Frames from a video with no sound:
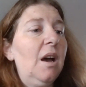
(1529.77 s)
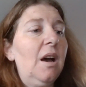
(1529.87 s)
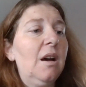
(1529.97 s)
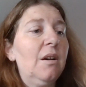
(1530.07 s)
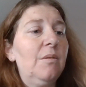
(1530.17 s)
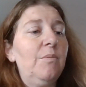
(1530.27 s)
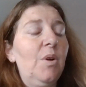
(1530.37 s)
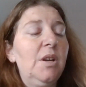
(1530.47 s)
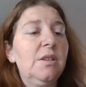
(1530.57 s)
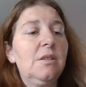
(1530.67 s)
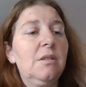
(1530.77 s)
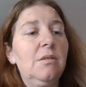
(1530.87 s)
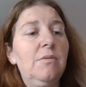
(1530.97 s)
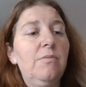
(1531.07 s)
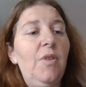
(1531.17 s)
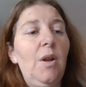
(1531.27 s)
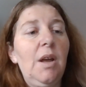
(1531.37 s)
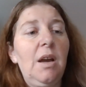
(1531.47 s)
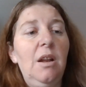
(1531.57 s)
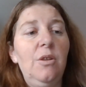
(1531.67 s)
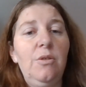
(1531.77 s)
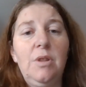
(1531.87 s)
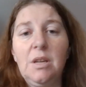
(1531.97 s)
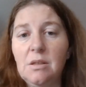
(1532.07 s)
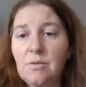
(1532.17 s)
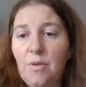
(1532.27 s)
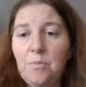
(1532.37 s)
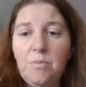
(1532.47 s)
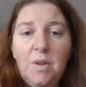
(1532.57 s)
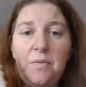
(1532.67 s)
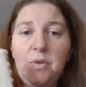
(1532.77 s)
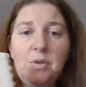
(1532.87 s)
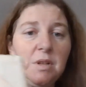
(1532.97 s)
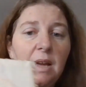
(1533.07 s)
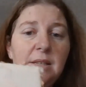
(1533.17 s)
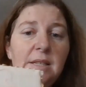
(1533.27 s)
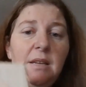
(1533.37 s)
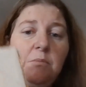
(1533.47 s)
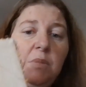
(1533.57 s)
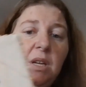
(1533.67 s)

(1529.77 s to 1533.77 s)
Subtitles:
I just felt like I learned things from the first like 10